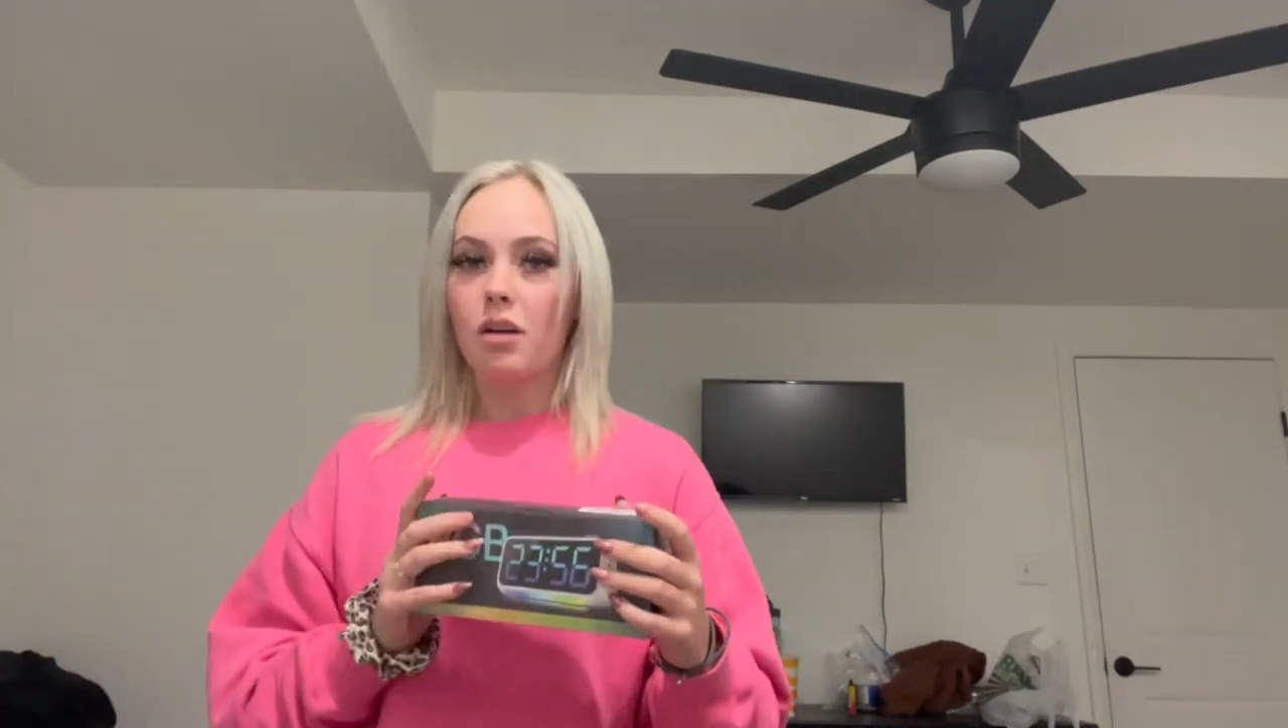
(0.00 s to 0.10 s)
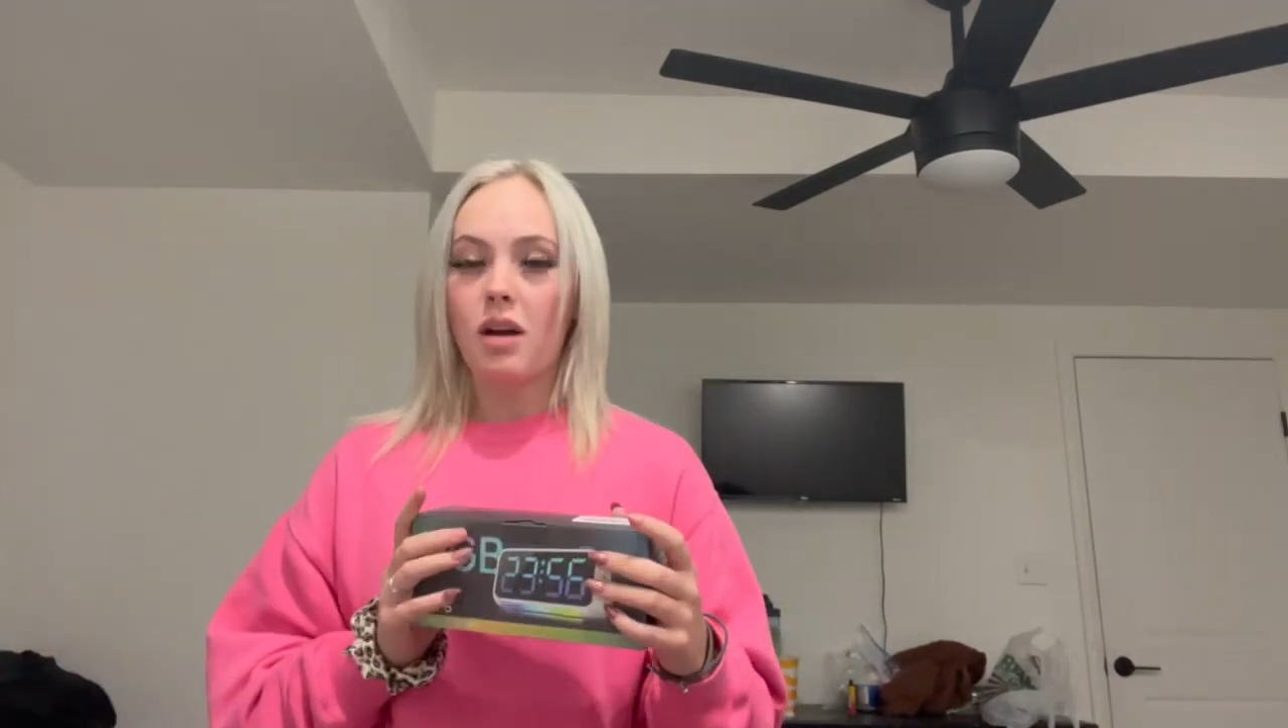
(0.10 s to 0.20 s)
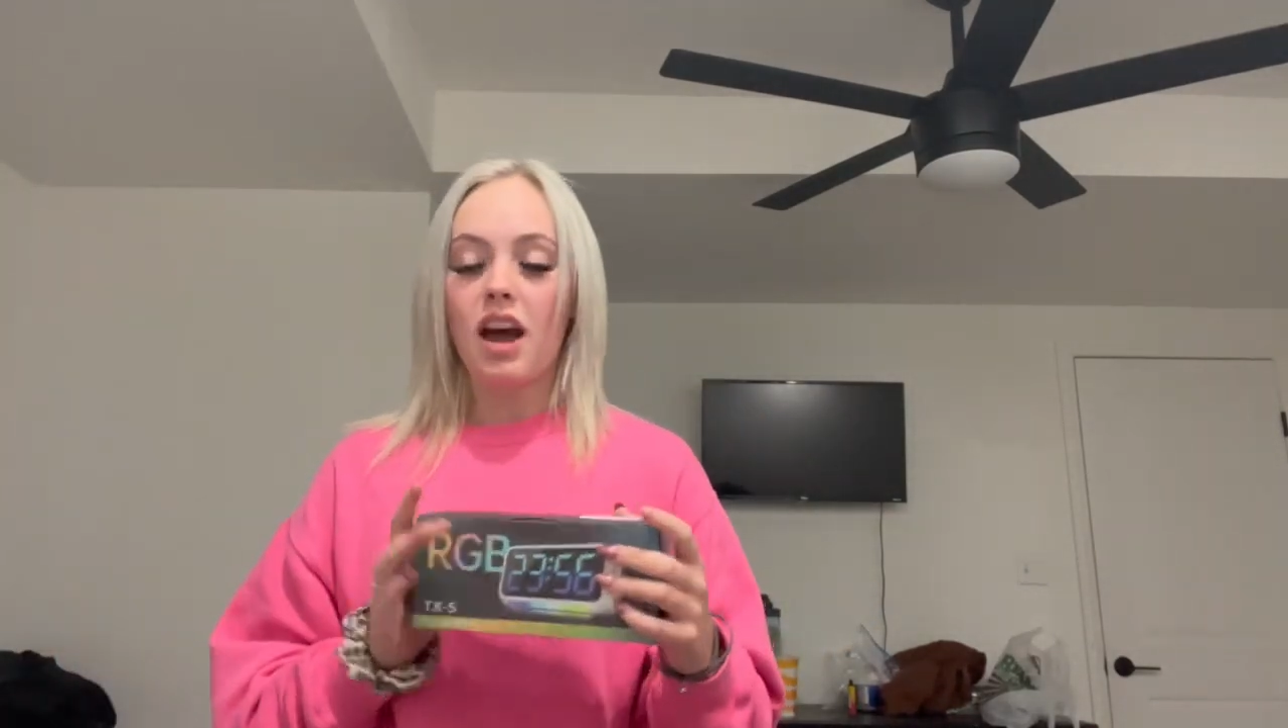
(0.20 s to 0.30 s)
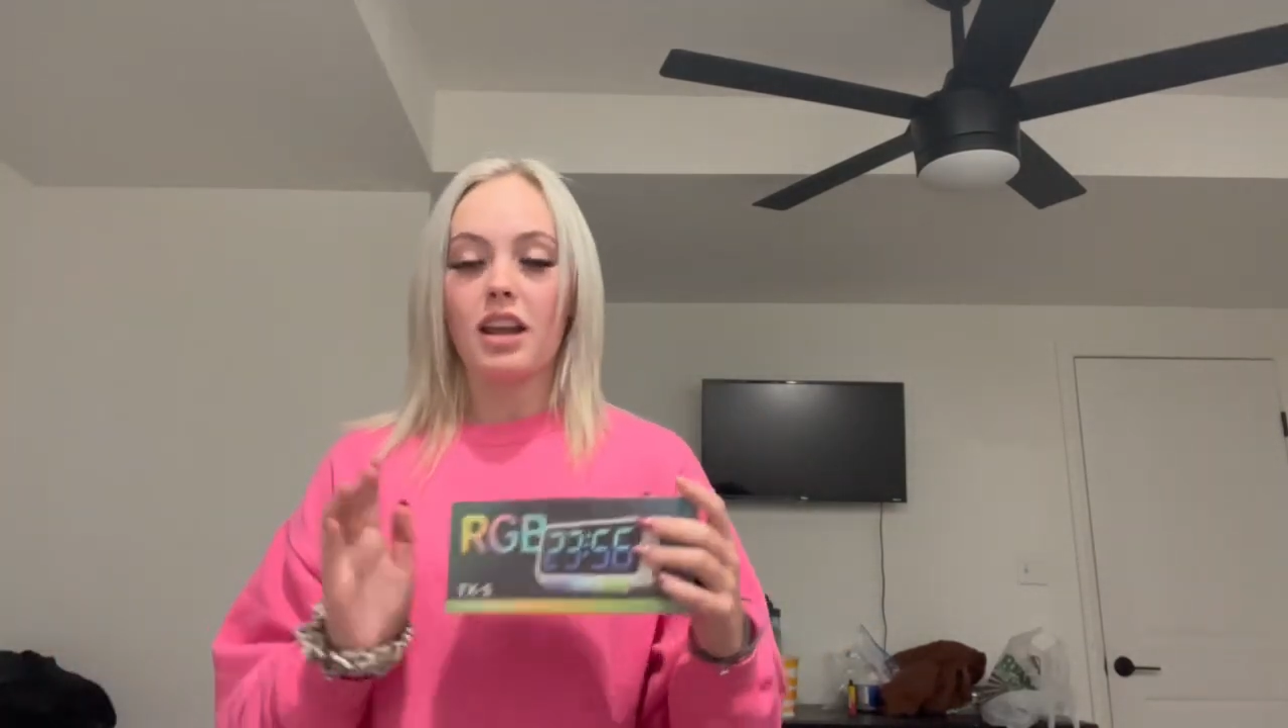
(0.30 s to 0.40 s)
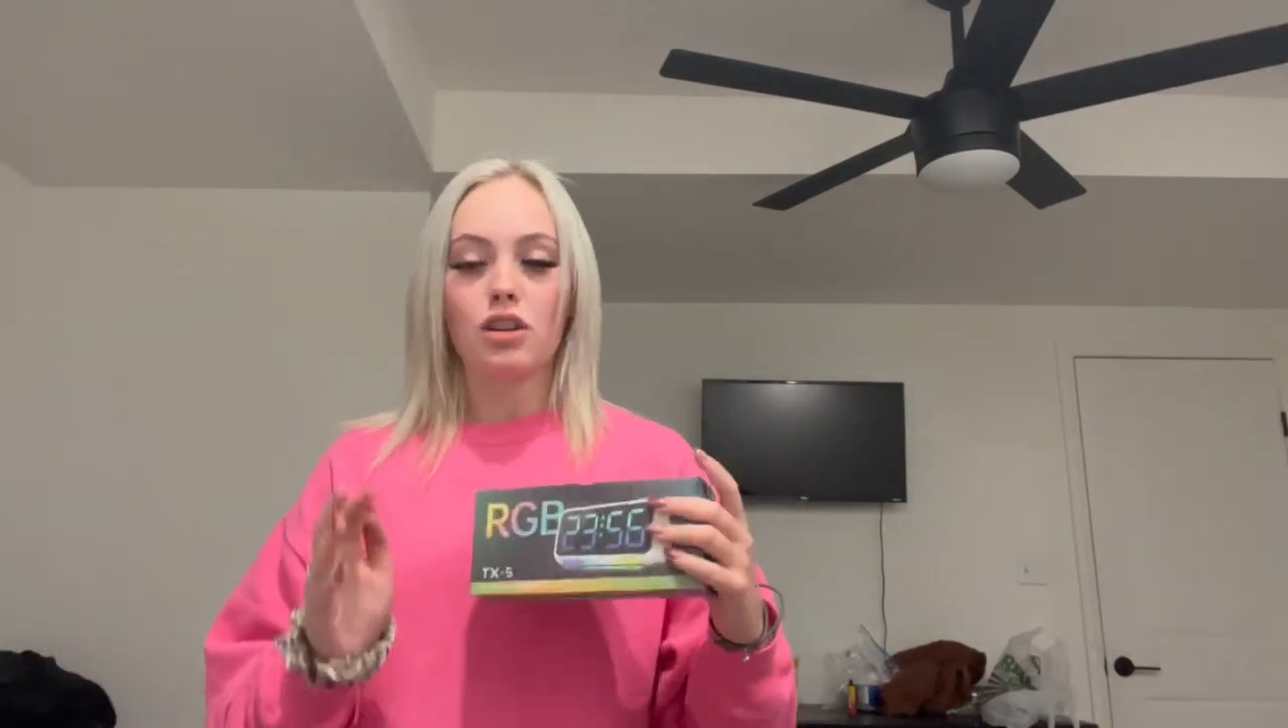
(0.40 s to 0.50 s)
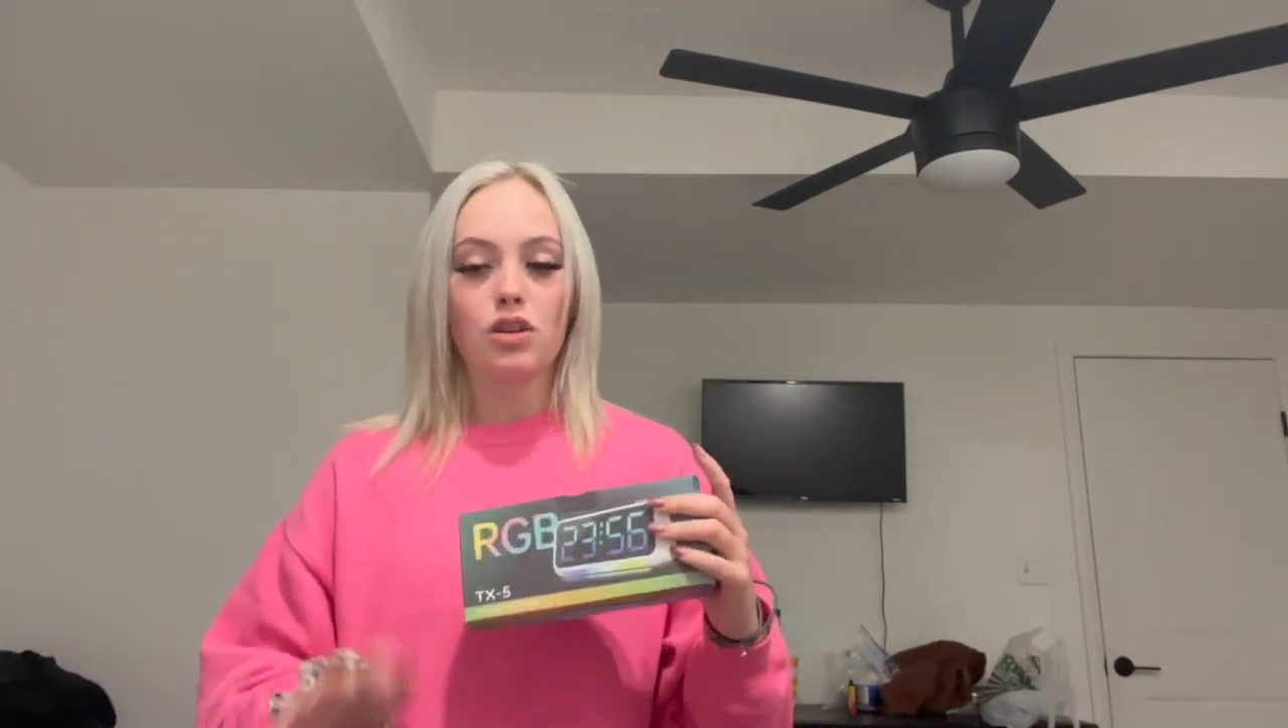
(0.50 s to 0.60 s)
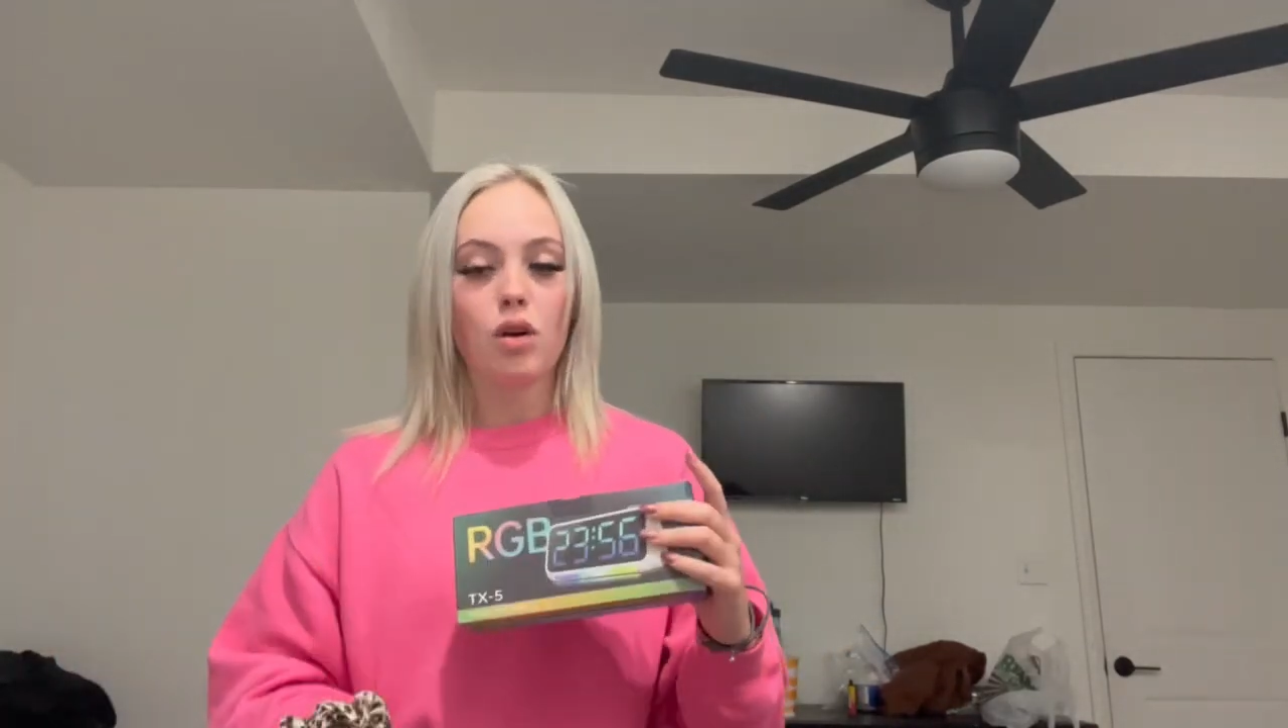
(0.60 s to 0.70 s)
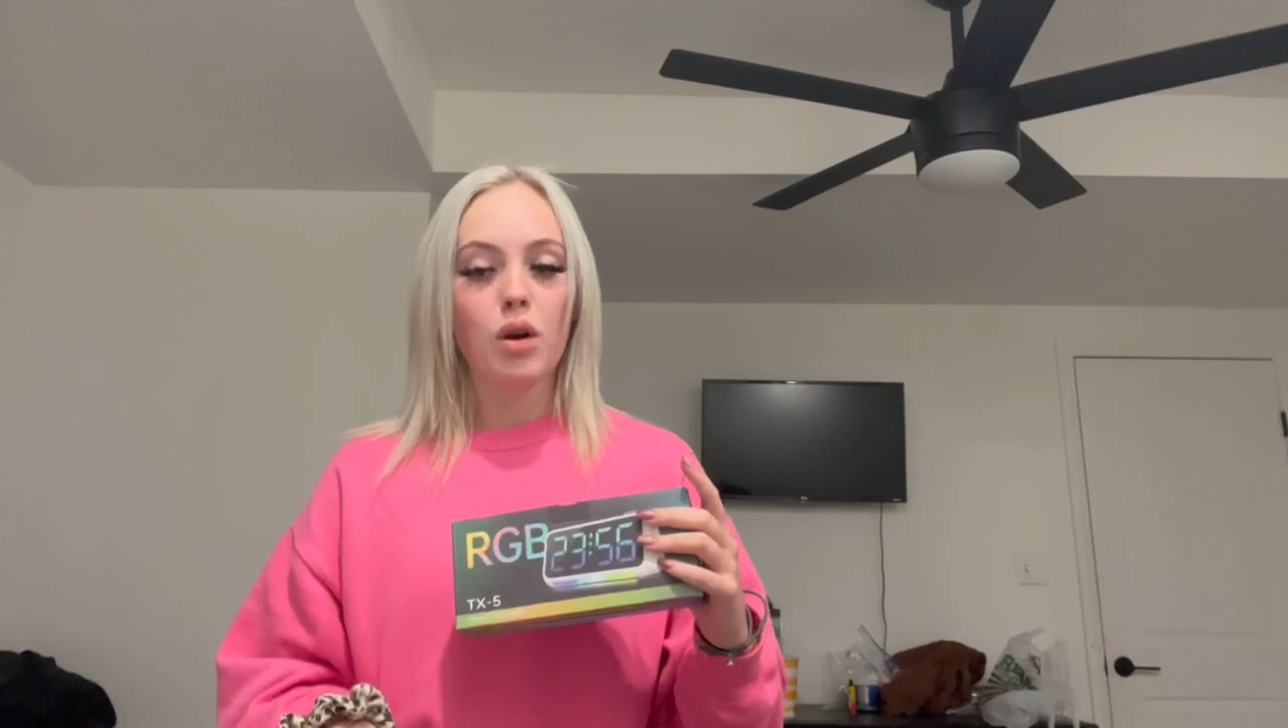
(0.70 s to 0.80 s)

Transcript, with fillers: ahead and show